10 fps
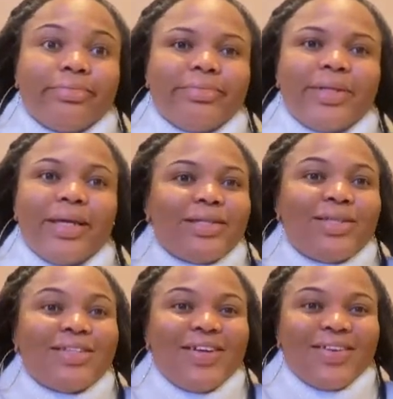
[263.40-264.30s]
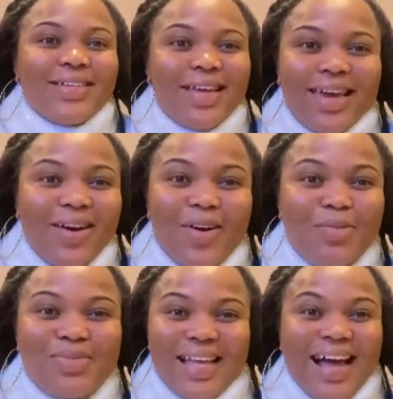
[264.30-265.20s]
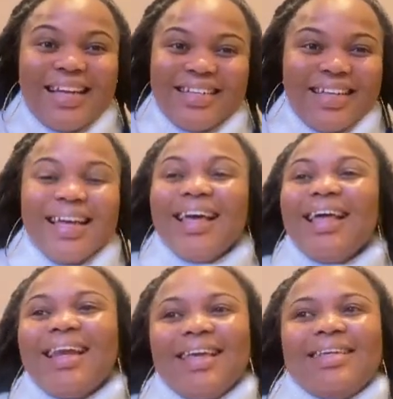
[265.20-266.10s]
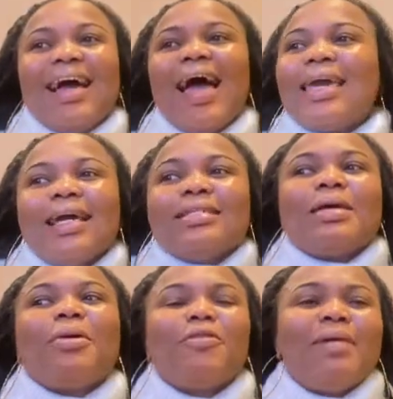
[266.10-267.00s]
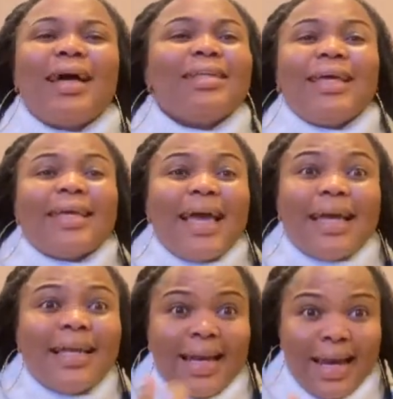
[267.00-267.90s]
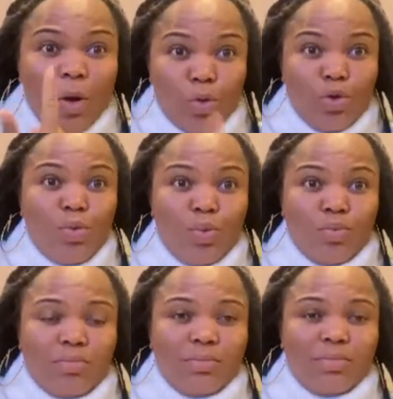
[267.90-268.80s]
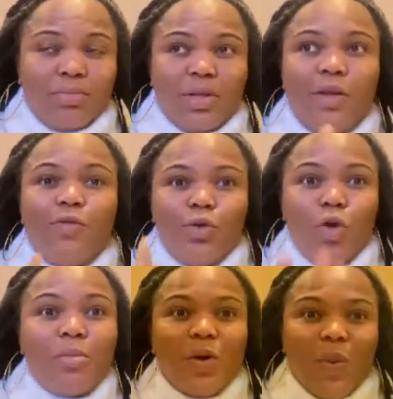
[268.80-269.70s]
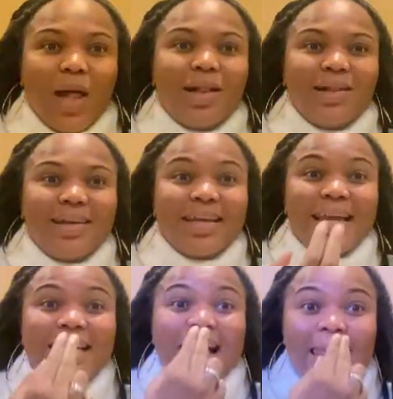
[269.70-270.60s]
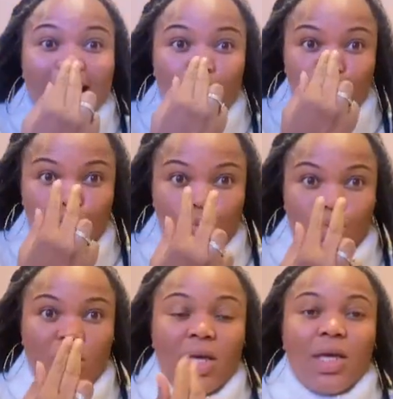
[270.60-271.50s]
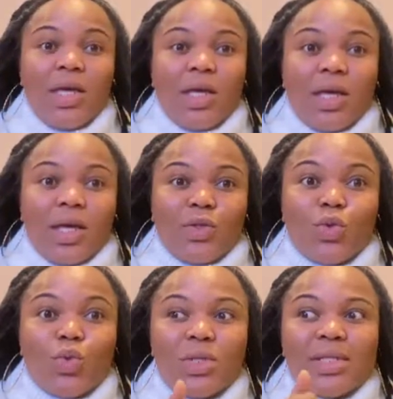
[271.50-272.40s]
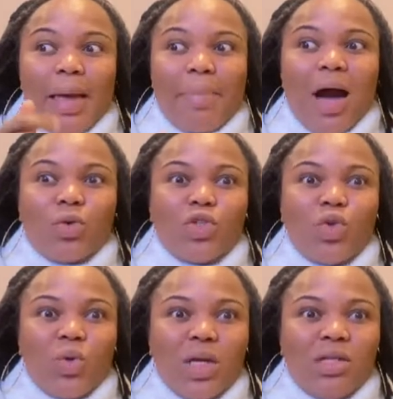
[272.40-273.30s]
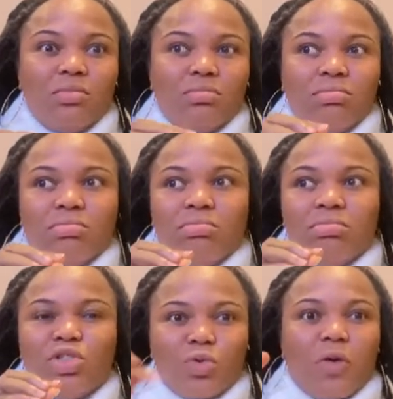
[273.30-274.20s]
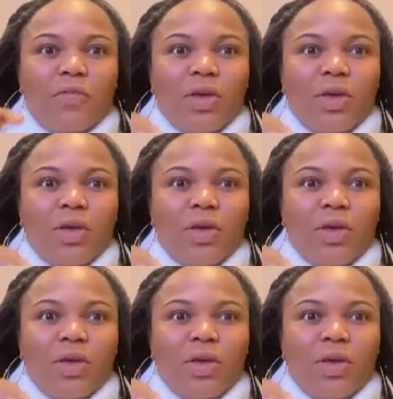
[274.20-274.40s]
It comes handy. Like, I can't step out of I can't allow you, if you know me well, I can't allow you to step out looking scruffy